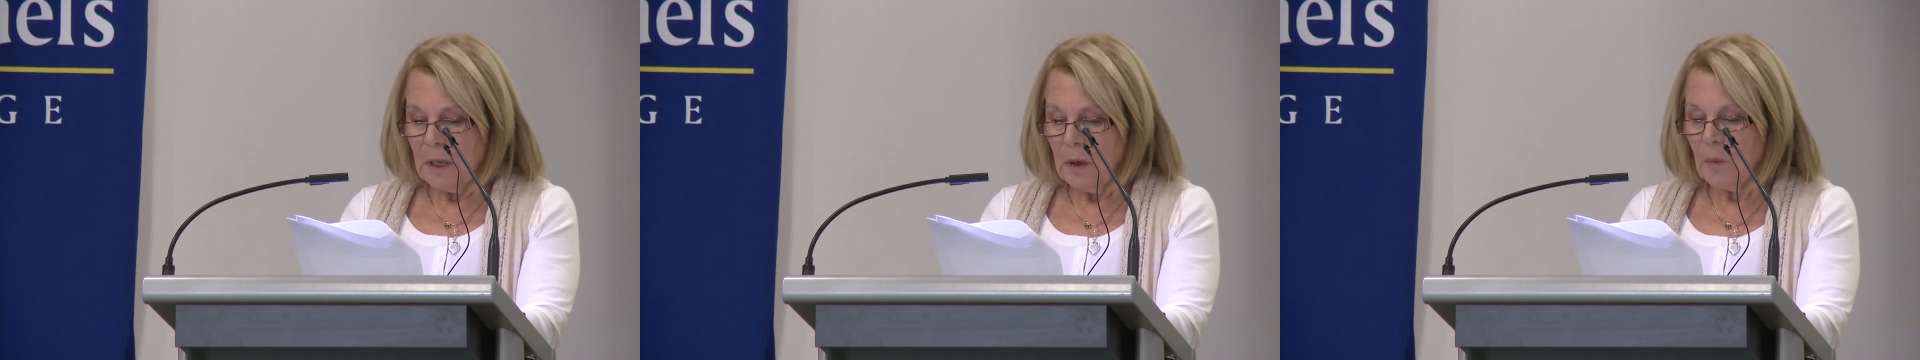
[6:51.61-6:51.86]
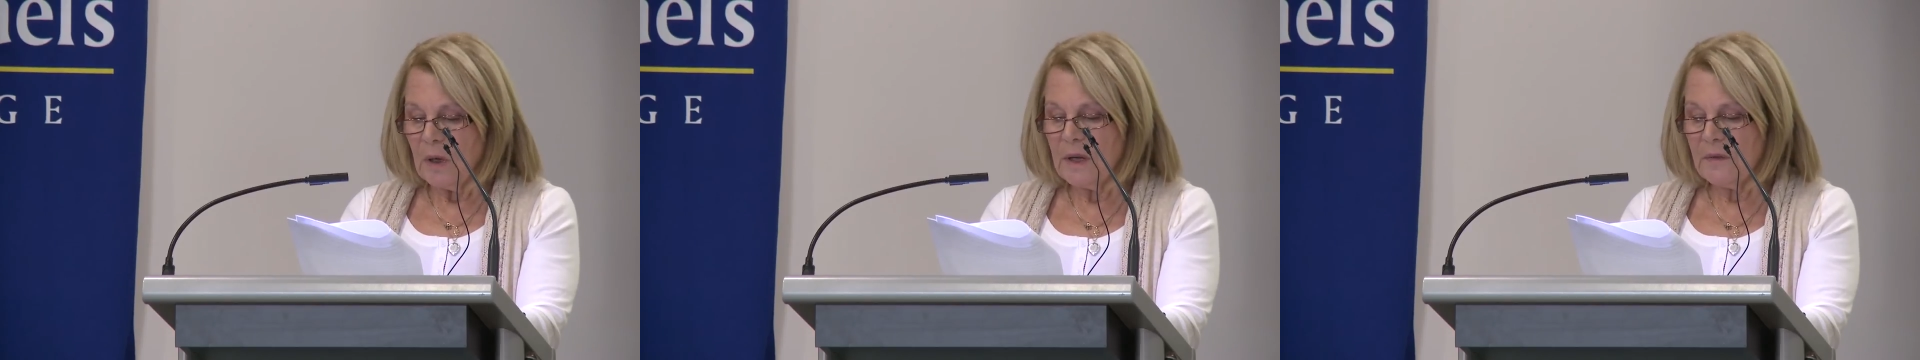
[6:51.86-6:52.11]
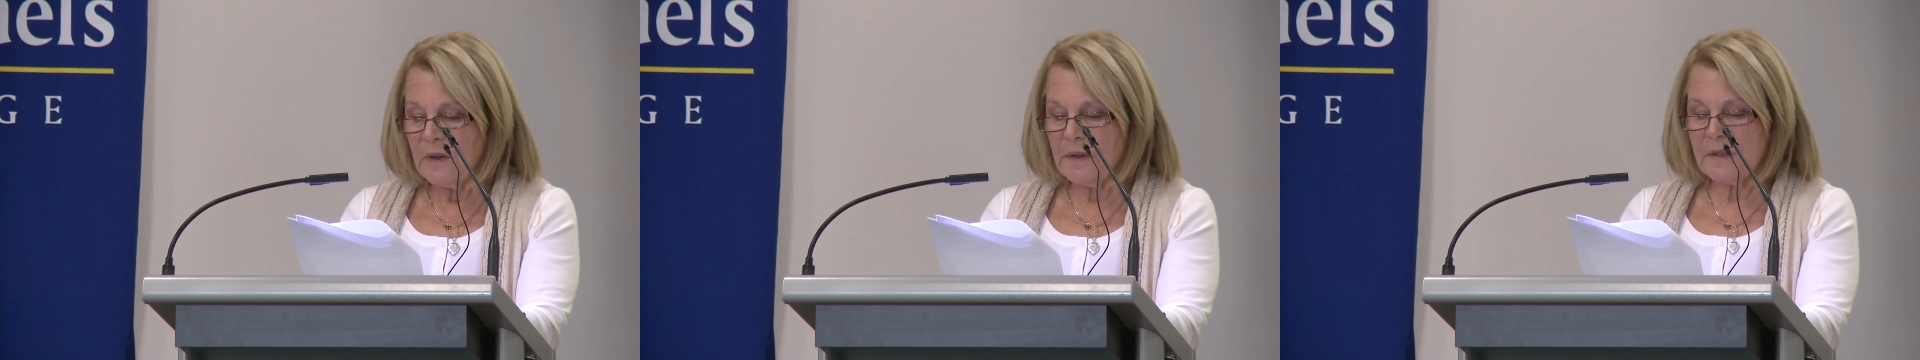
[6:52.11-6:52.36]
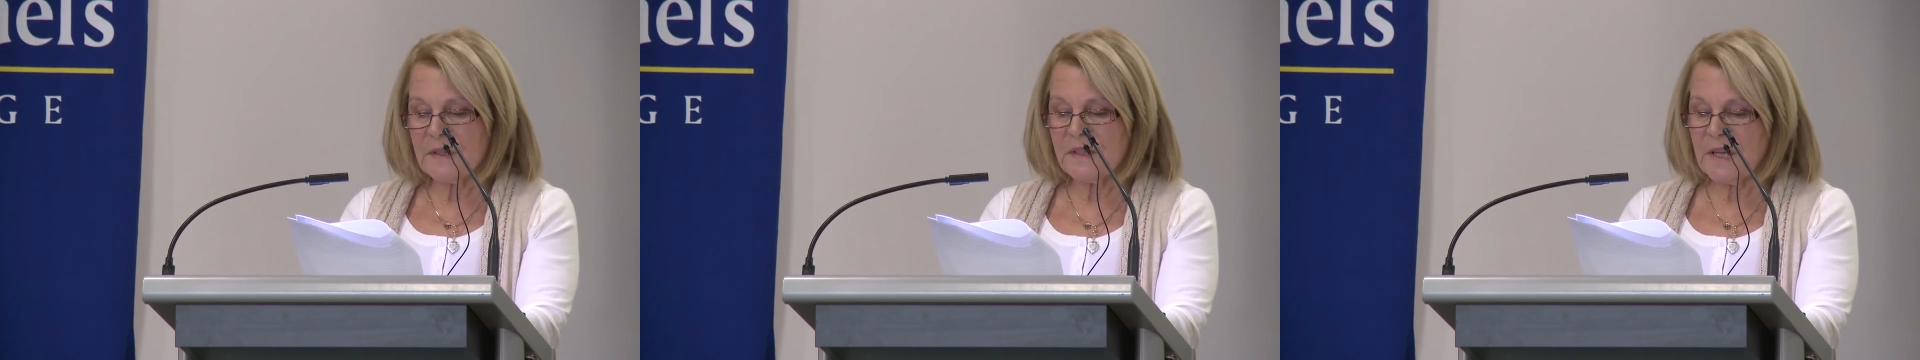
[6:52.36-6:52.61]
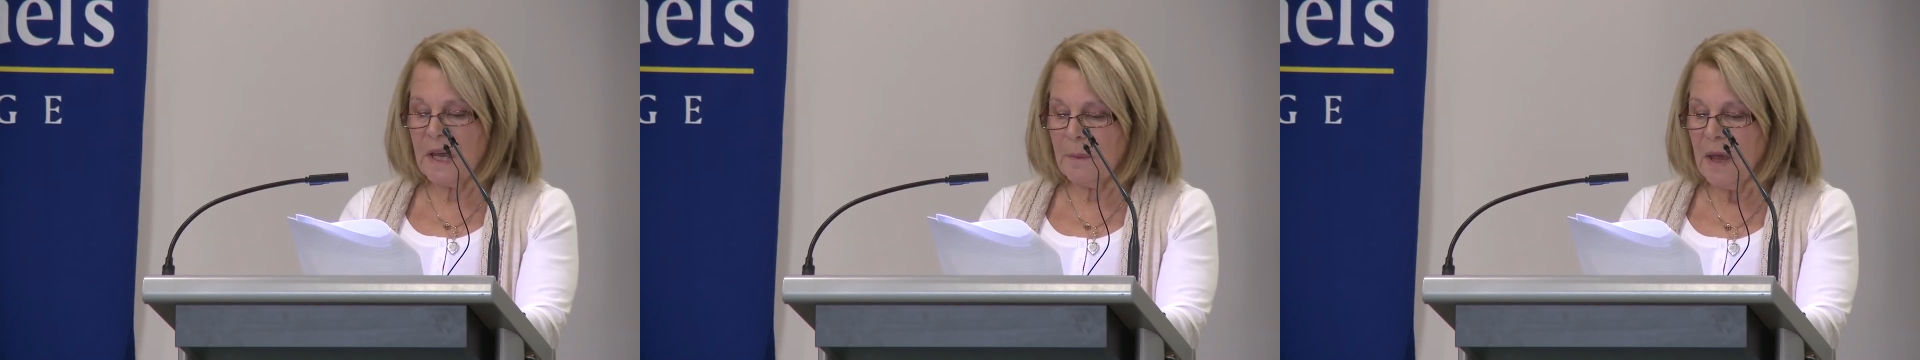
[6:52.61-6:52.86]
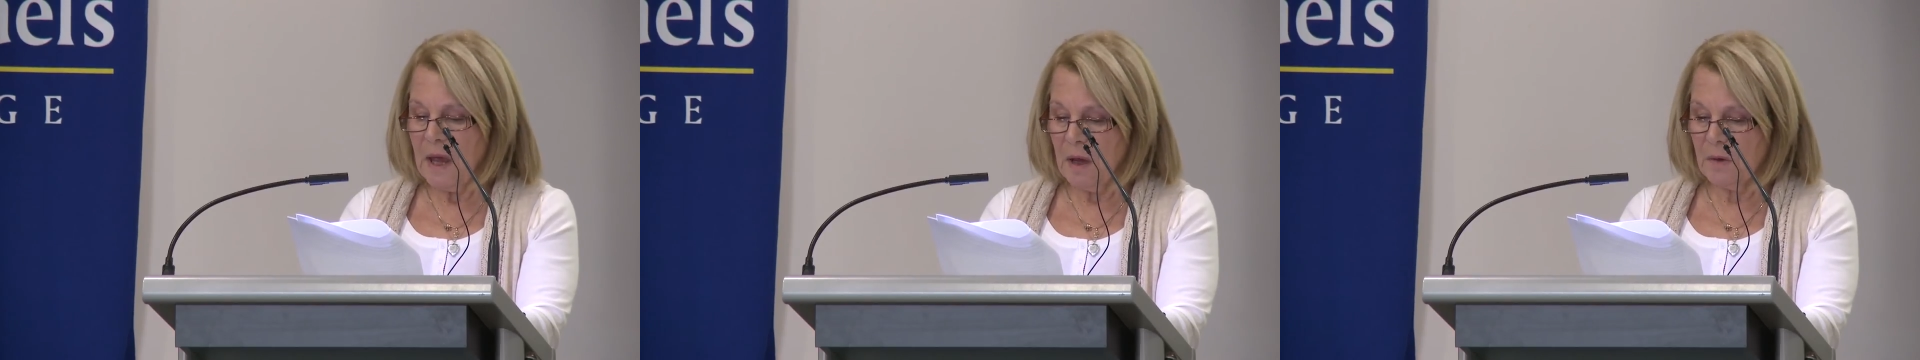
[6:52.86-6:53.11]
were living in the same
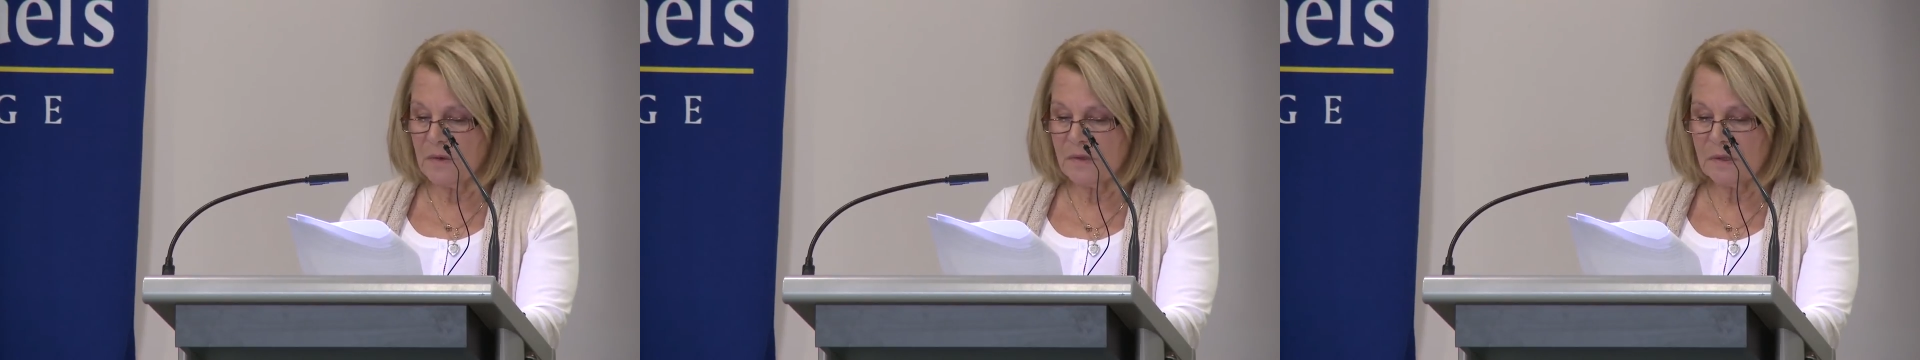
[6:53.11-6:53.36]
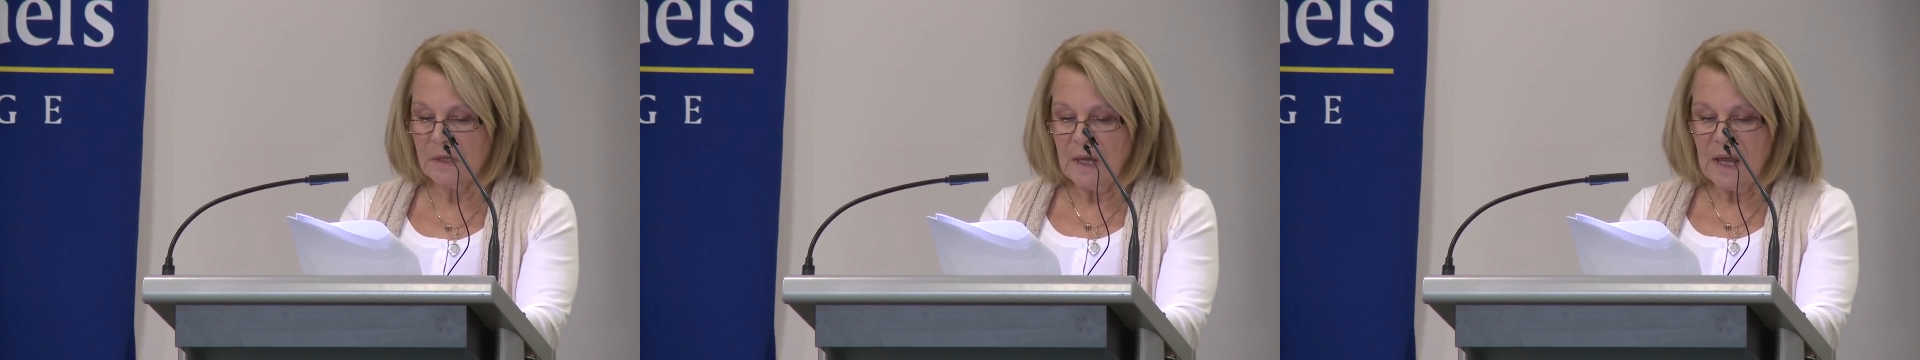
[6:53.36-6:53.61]
house,